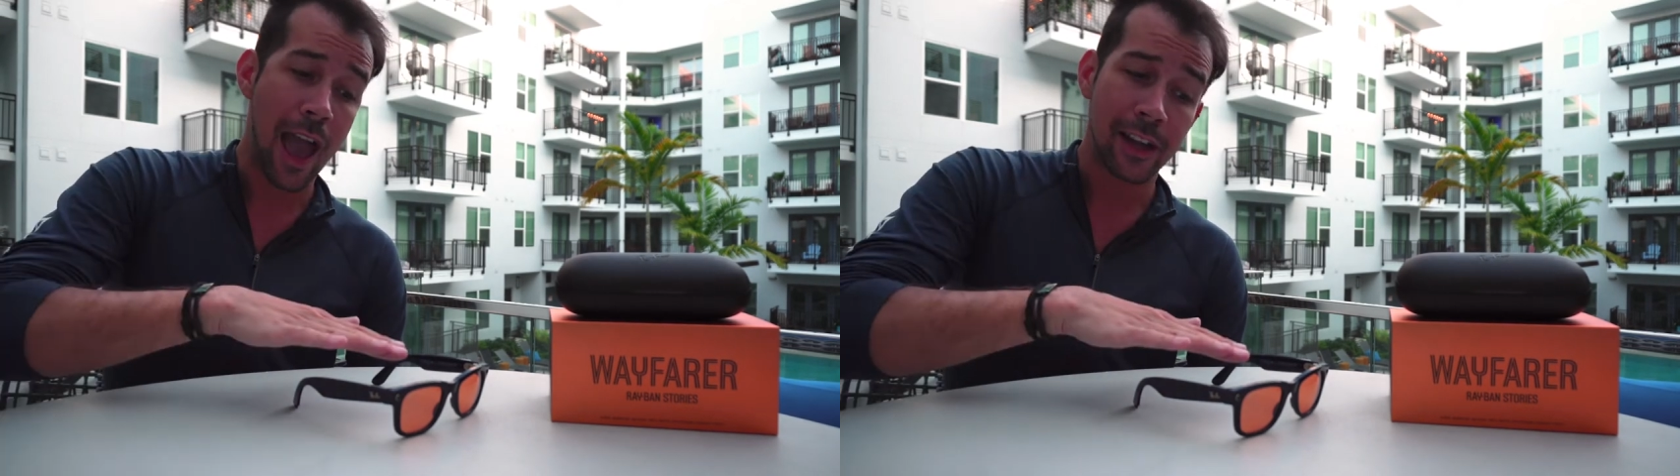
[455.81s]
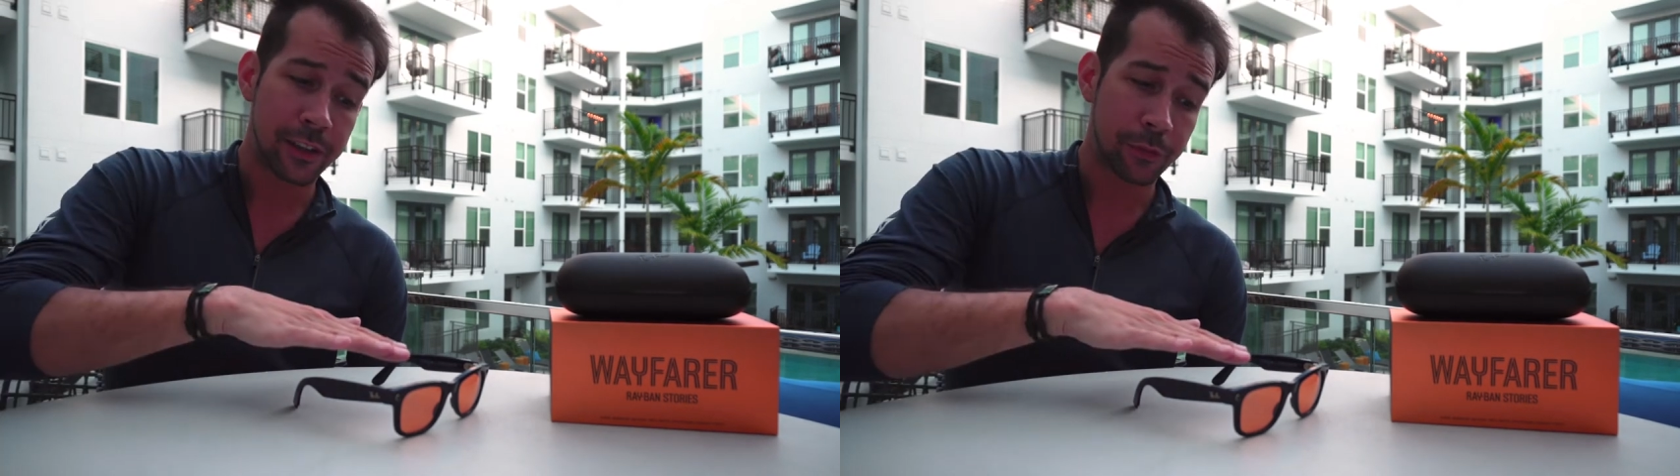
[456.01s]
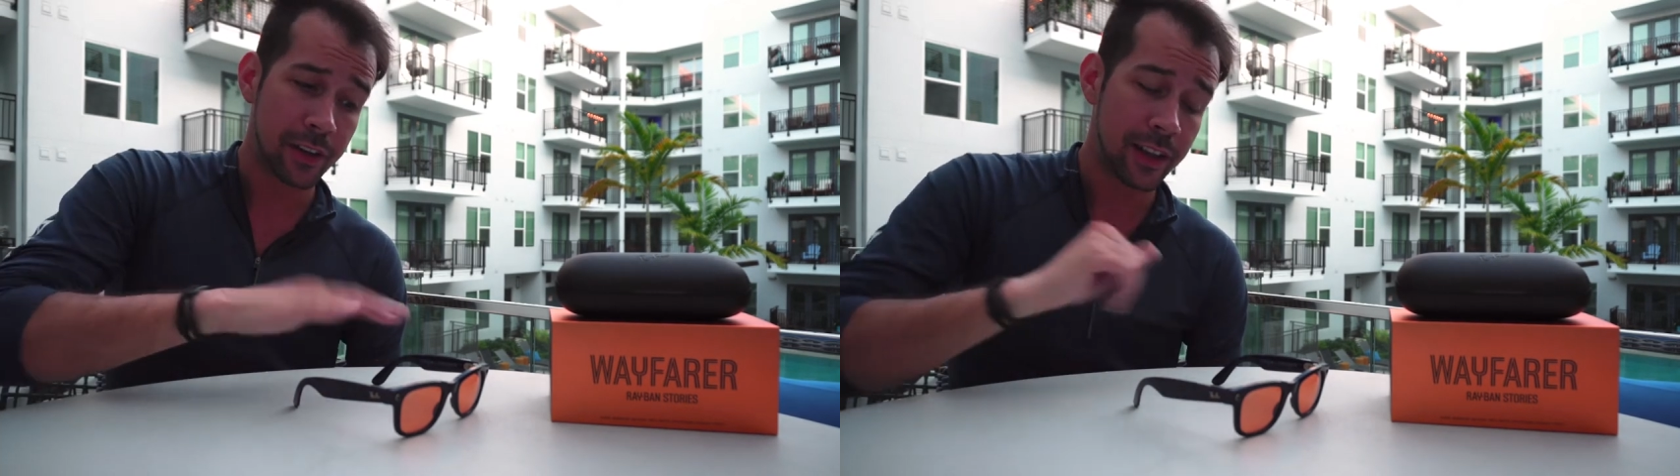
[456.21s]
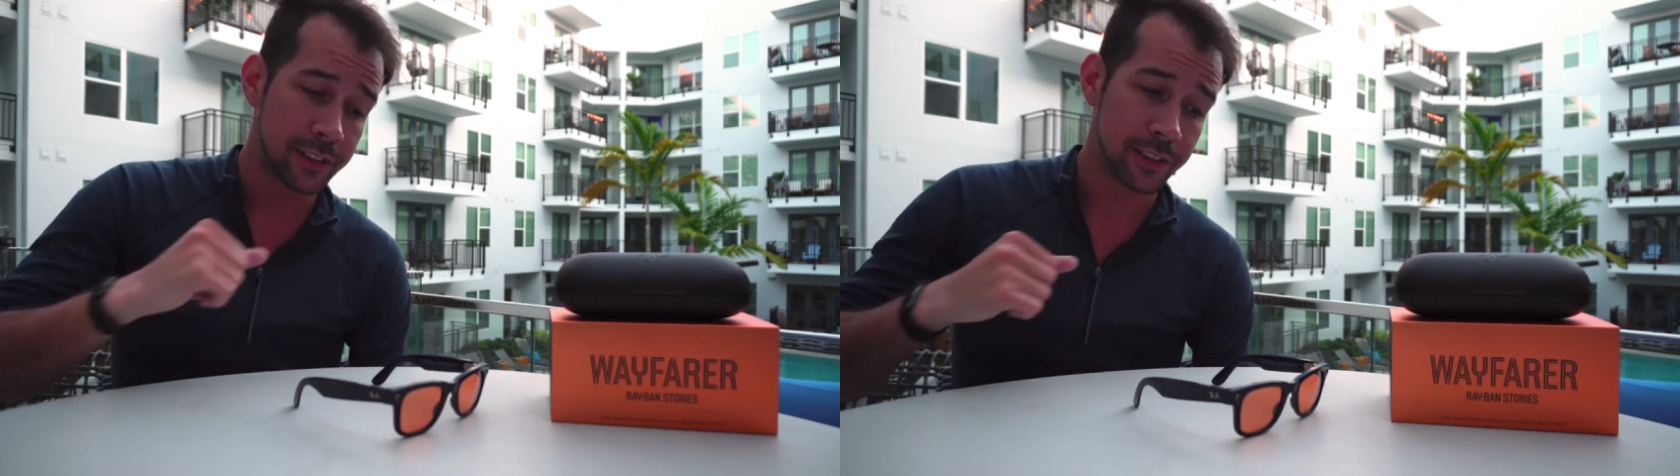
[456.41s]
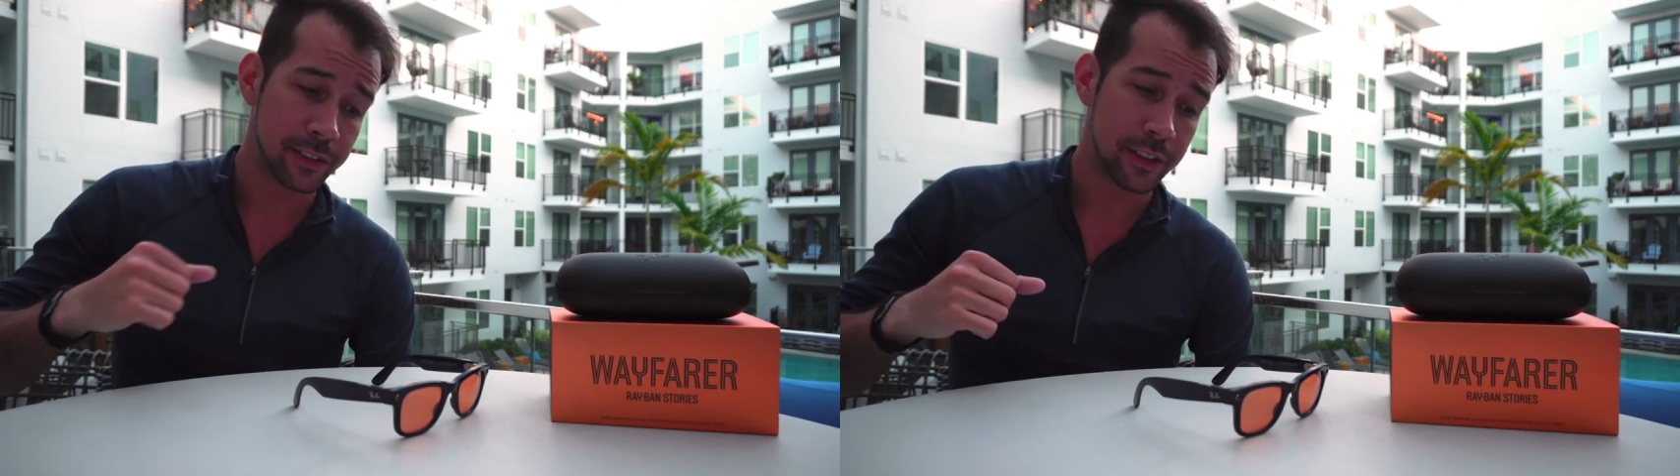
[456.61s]
add different
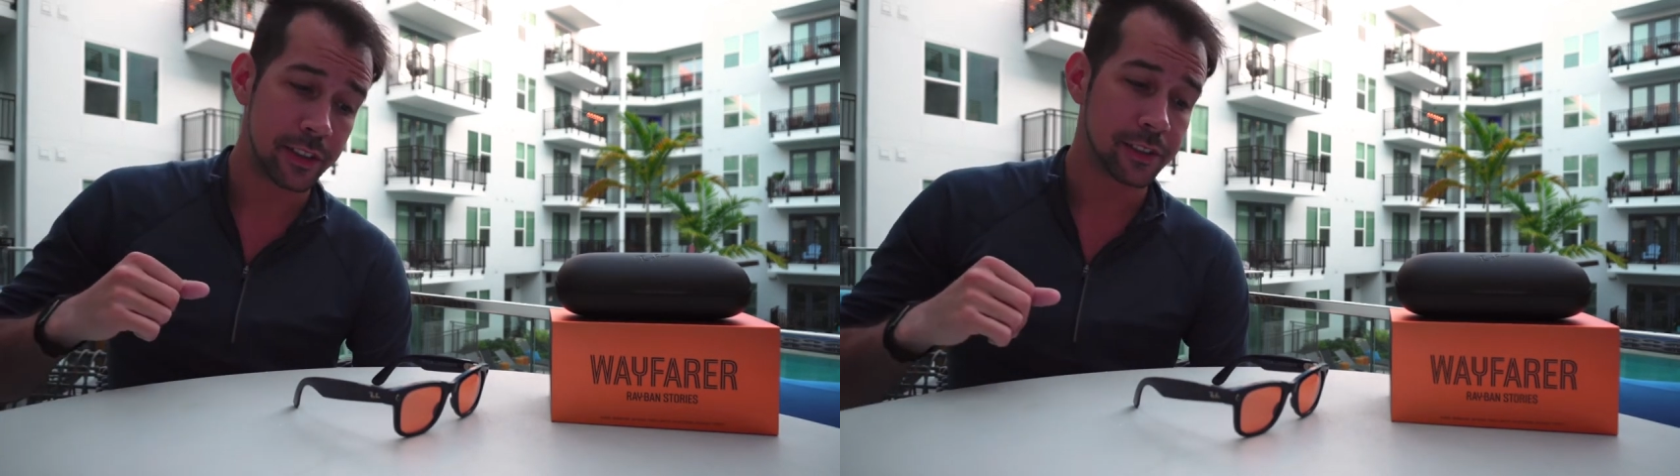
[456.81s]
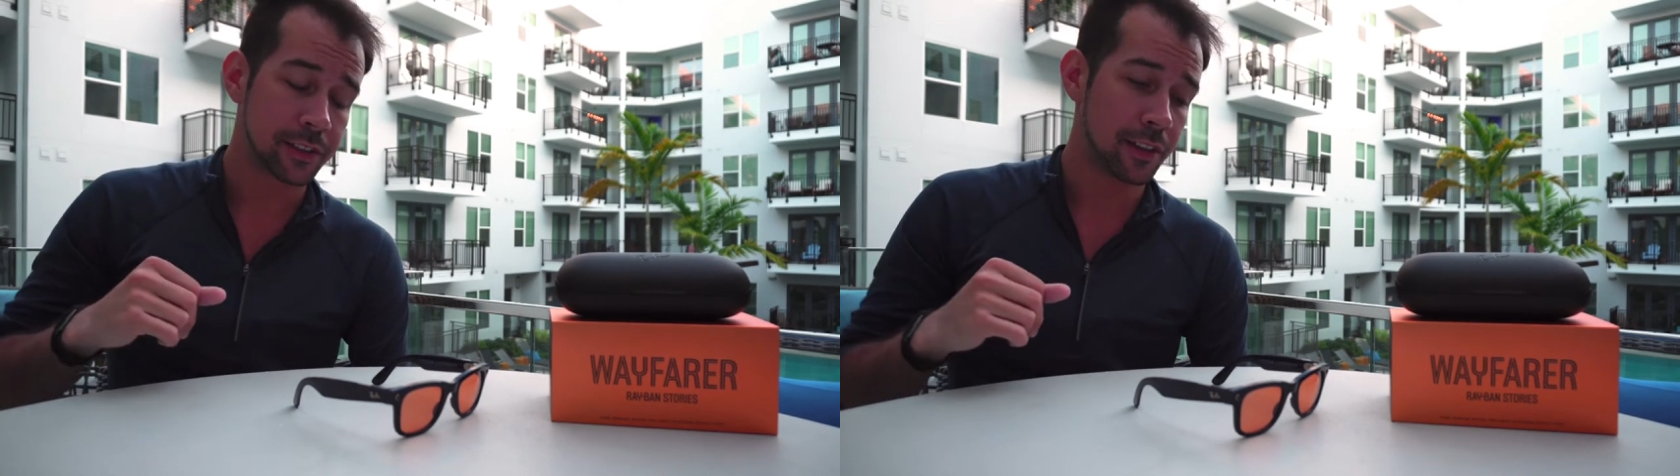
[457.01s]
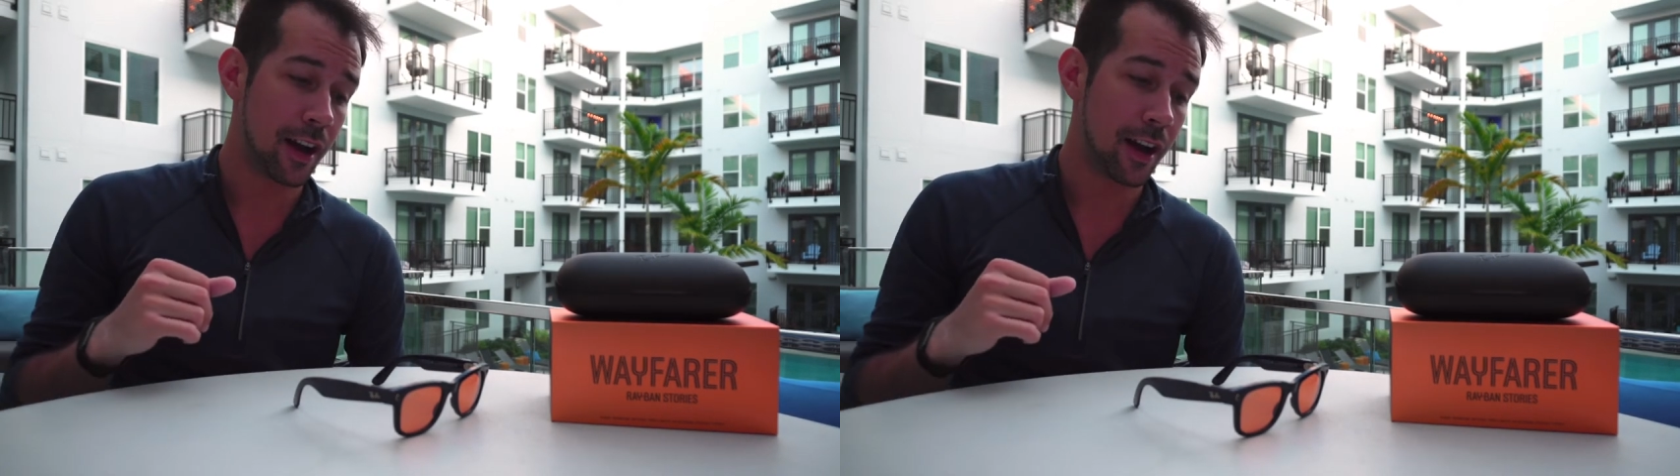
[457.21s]
lenses to this.